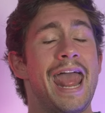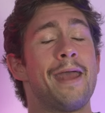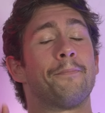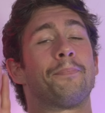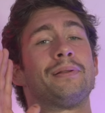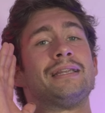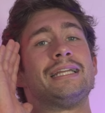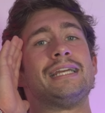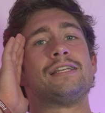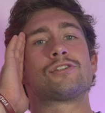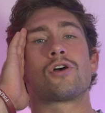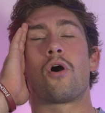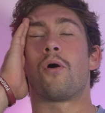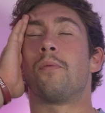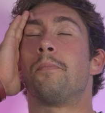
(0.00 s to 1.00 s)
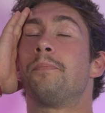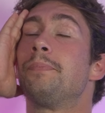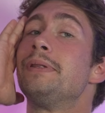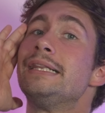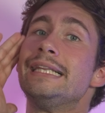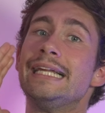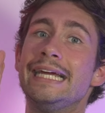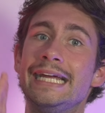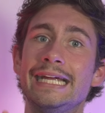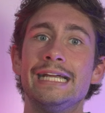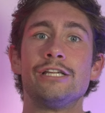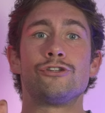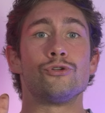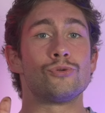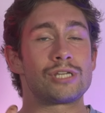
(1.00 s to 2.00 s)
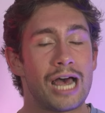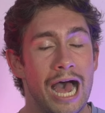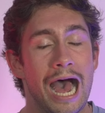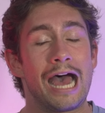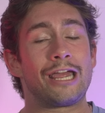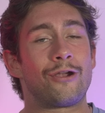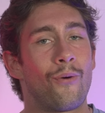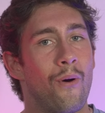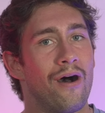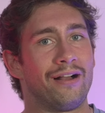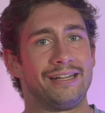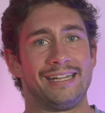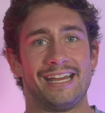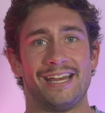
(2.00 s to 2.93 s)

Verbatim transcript: And please, oh, please use high quality